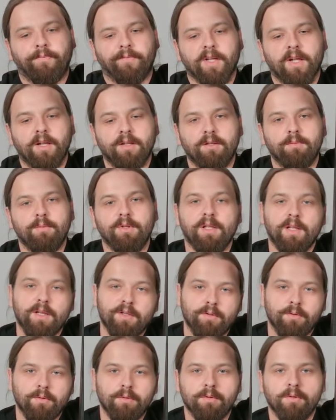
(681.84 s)
a little bit
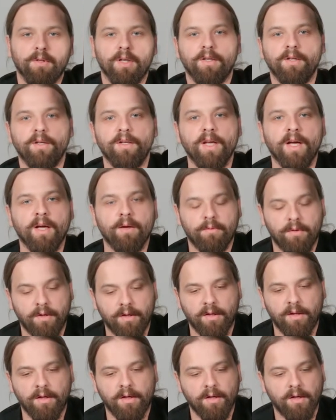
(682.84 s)
less to get it
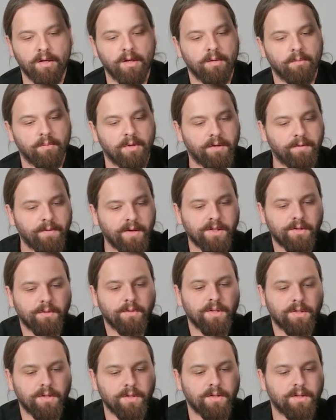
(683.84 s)
down, but thanks
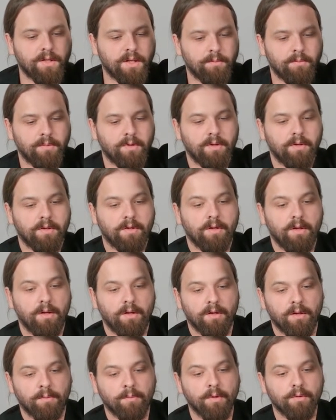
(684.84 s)
to the system,
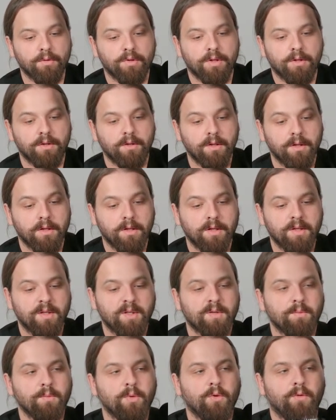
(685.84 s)
the motion is
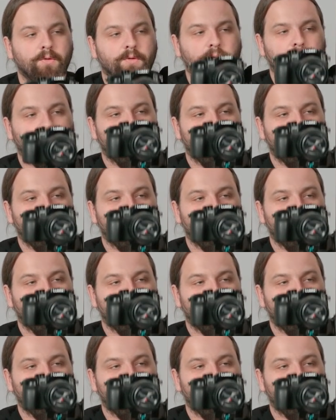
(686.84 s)
smooth.